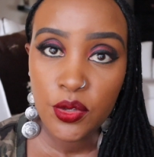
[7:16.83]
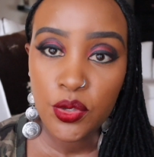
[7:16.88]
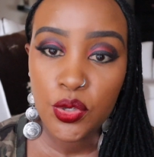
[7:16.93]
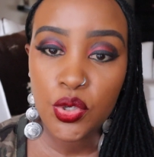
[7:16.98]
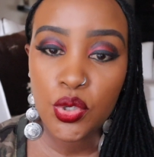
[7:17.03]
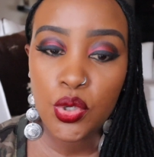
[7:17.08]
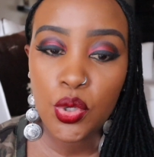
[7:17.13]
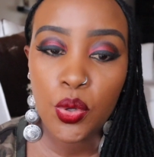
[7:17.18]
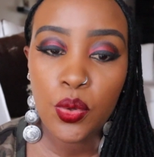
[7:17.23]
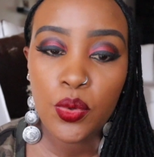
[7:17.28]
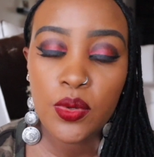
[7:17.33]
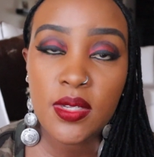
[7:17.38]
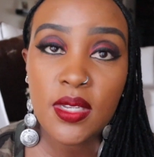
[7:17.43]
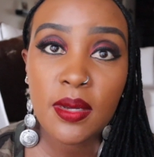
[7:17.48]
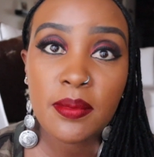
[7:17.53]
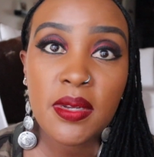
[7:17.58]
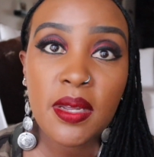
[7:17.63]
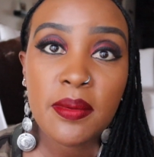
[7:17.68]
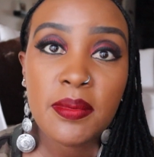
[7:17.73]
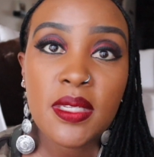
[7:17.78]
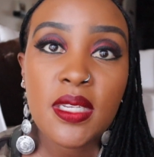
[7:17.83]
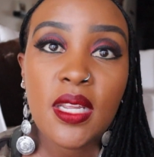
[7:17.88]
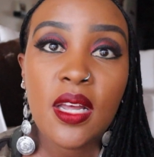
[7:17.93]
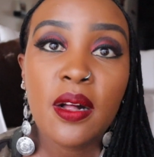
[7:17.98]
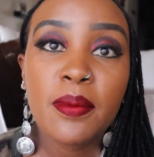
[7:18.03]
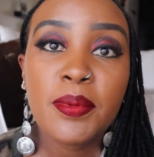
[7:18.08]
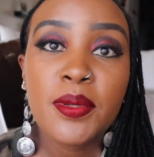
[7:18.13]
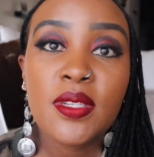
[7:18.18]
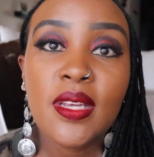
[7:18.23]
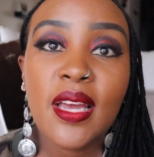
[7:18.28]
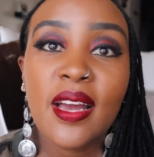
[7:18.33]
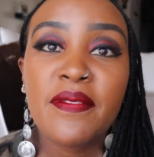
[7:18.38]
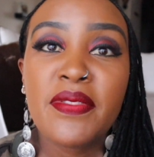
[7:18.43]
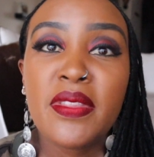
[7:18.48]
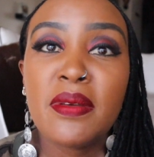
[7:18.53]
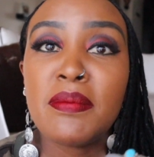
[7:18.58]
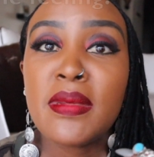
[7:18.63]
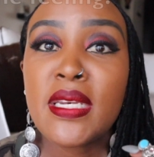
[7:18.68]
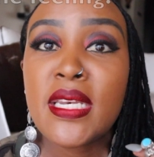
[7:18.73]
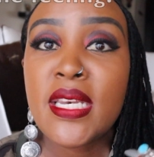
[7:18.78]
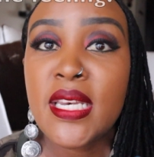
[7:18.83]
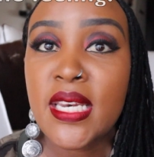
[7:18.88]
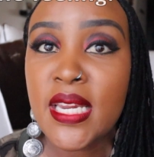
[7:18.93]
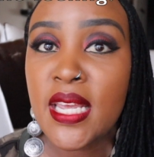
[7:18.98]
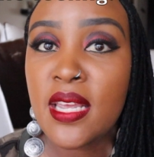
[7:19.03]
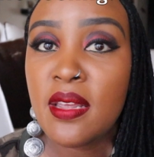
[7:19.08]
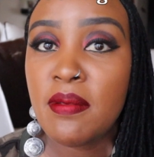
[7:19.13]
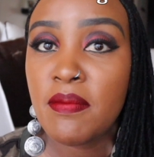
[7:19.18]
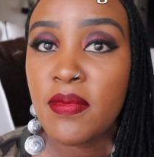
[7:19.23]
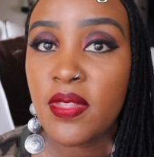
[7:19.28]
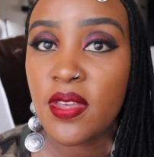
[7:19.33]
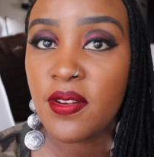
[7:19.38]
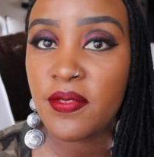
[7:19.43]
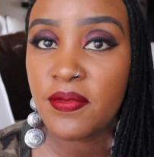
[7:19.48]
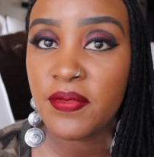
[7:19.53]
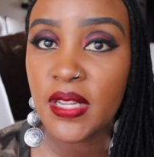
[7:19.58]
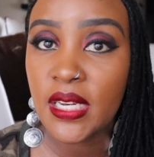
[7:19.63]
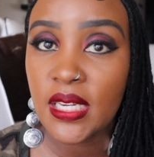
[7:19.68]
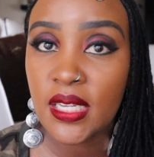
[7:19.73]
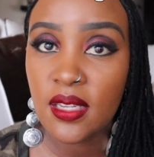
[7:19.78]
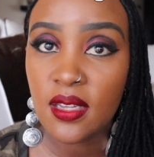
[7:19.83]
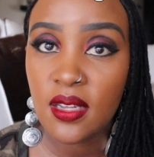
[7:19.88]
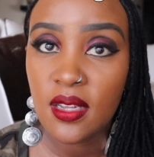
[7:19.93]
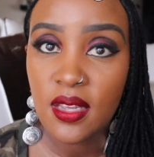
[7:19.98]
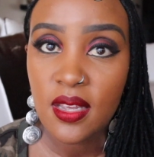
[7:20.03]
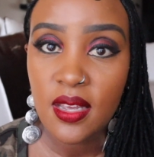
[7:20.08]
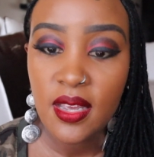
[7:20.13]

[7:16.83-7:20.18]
So sometimes it helps to have them name their feeling.